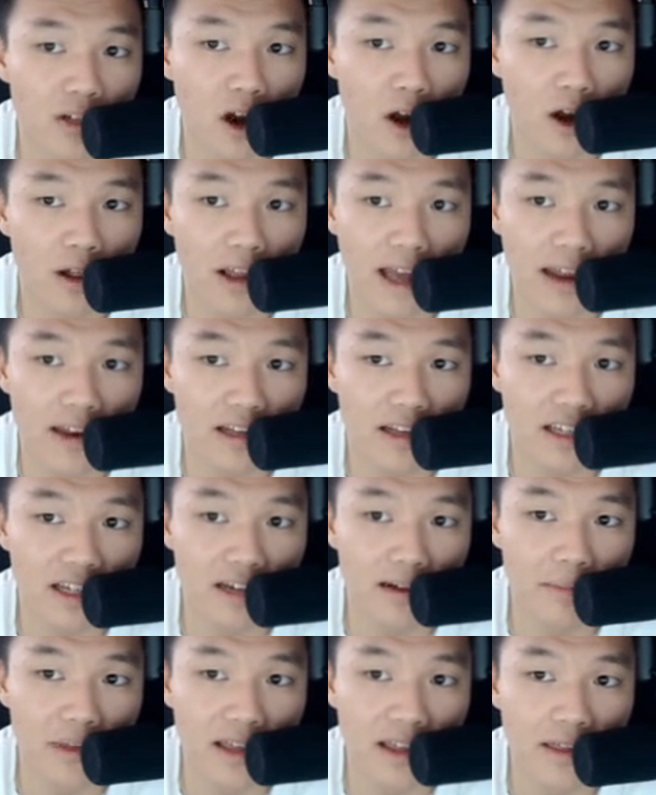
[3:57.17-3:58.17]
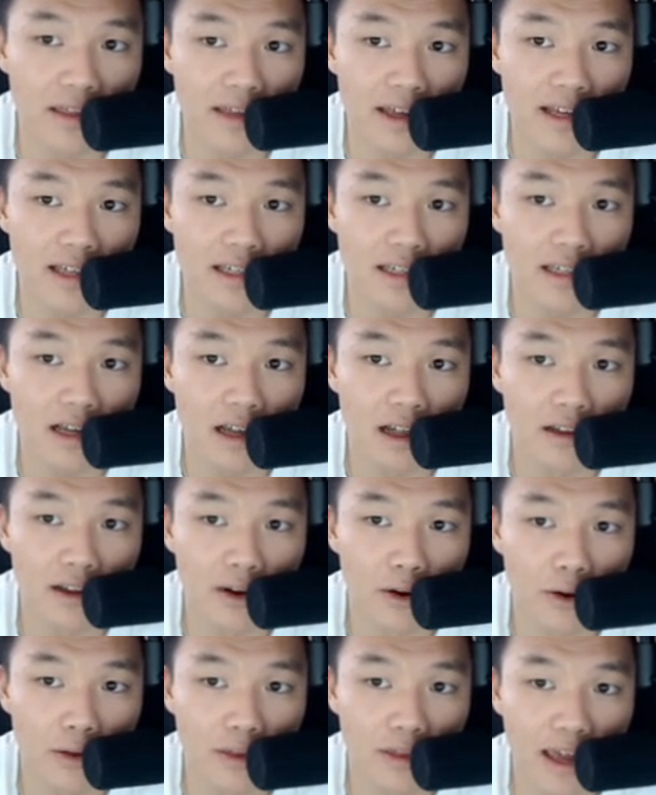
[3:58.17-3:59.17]
it, and it's going to be this little
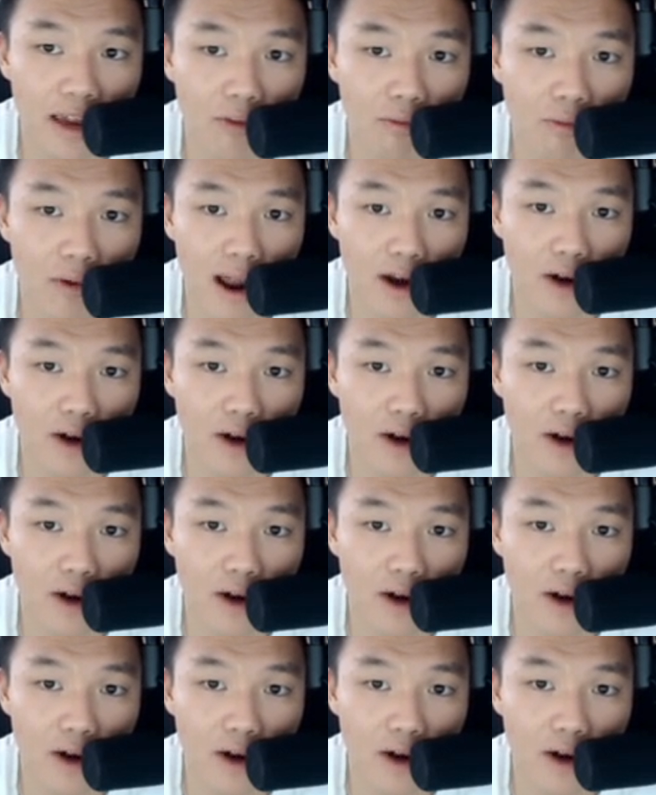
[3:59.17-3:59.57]
thing right over